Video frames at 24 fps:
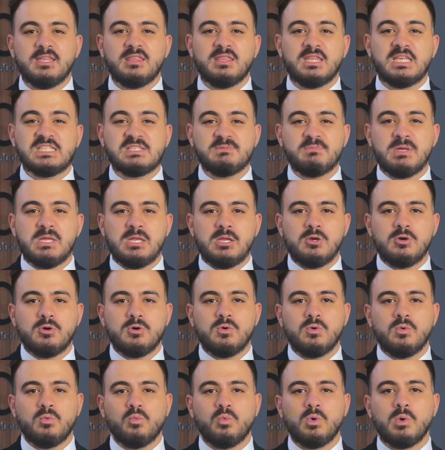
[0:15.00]
In this
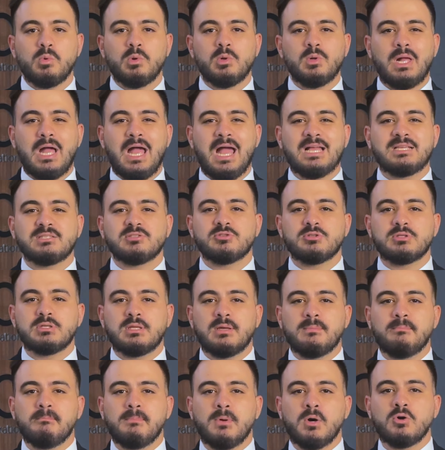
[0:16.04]
video, we will answer
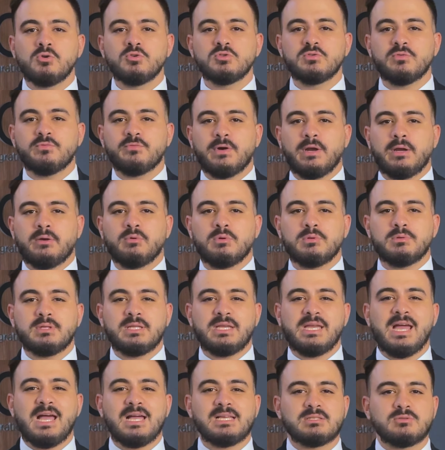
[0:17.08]
the most
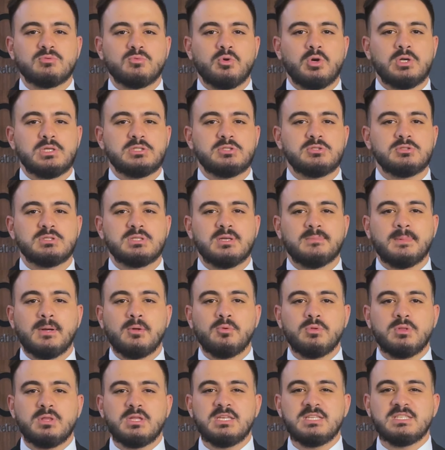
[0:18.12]
frequently asked questions
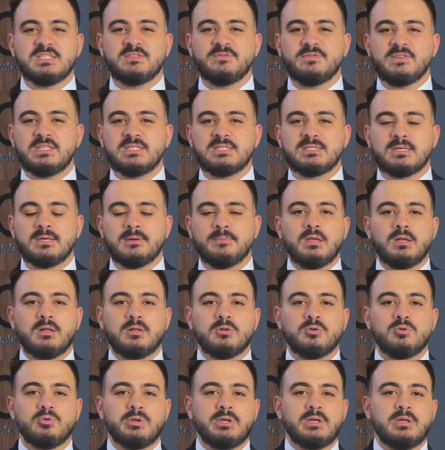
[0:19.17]
about this visa,
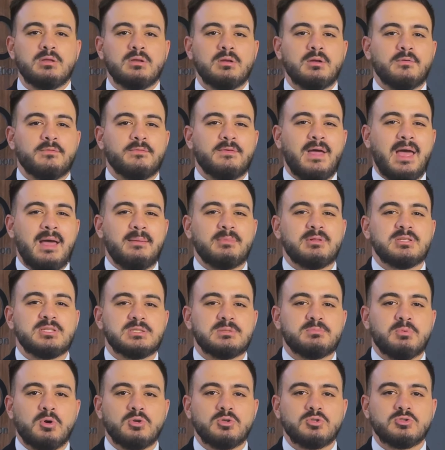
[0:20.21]
including family
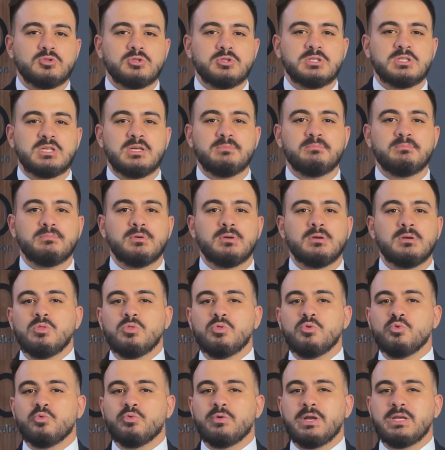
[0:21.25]
sponsorship,
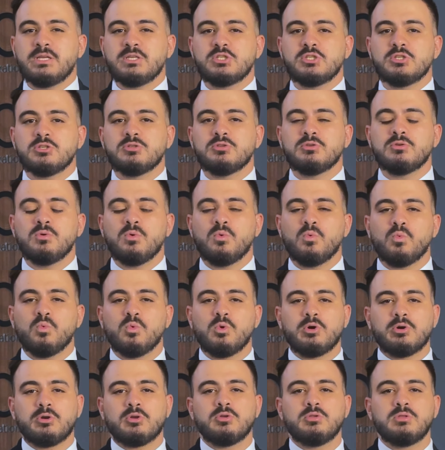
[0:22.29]
duration,
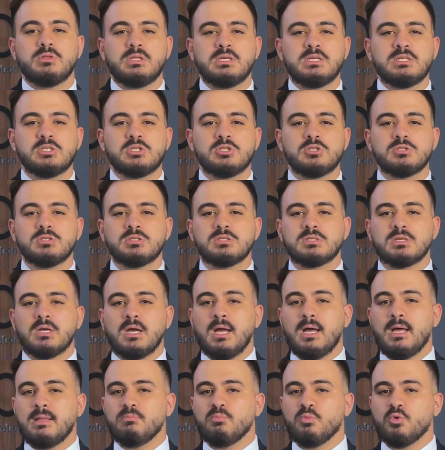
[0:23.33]
work conditions,
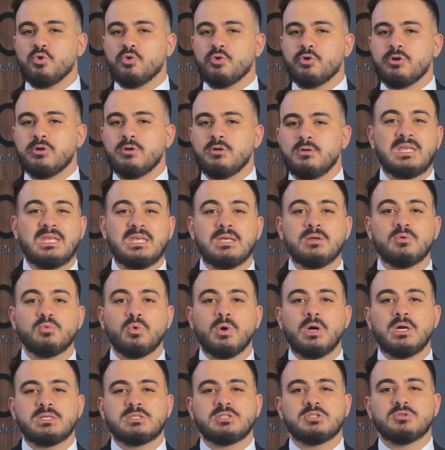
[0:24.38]
and more. Key
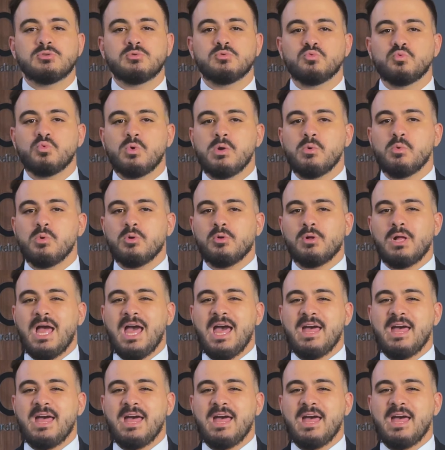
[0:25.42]
question we will